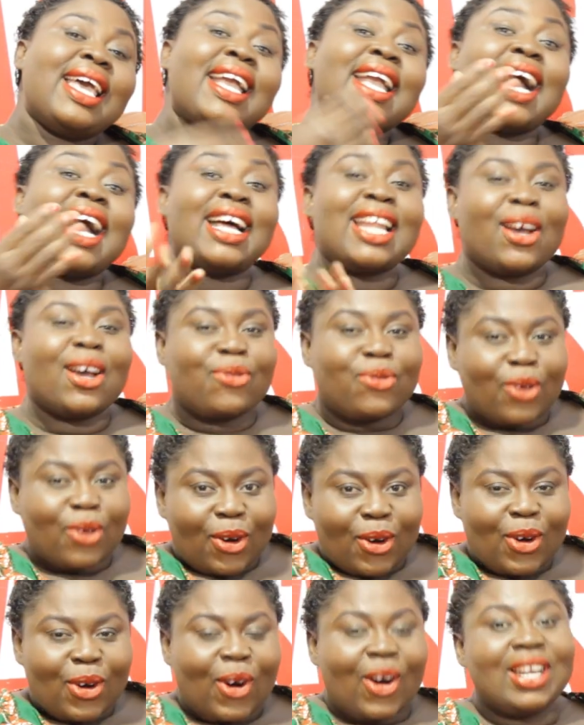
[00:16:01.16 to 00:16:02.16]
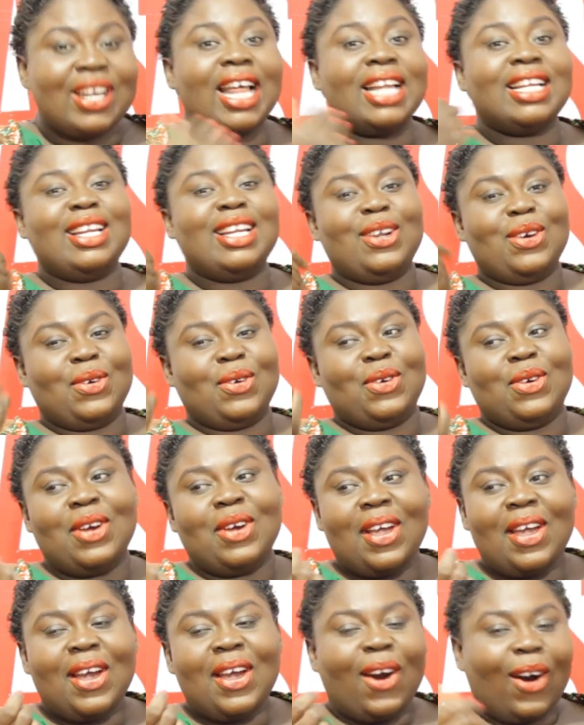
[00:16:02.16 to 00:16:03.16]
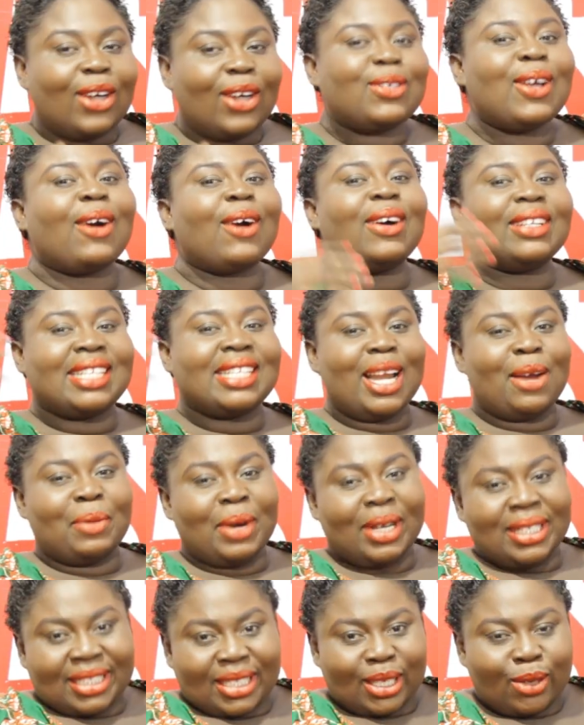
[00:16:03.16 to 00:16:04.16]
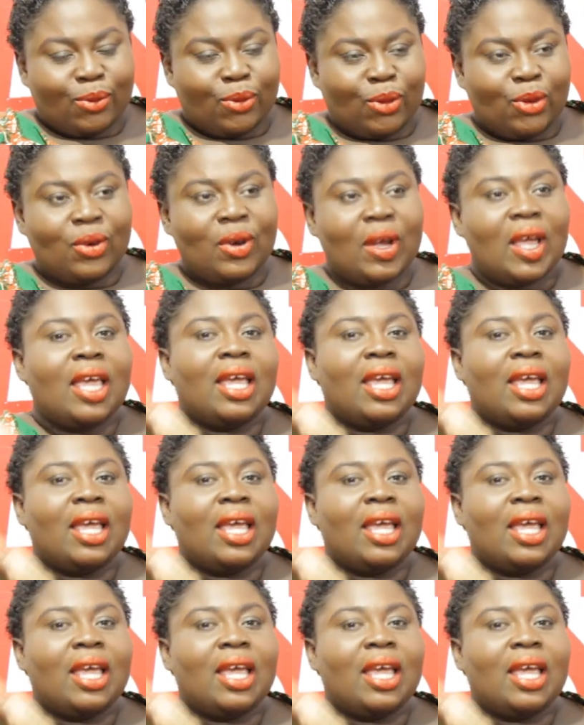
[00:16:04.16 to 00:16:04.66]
Ghana for all I didn't know. Also, I got in a mansion.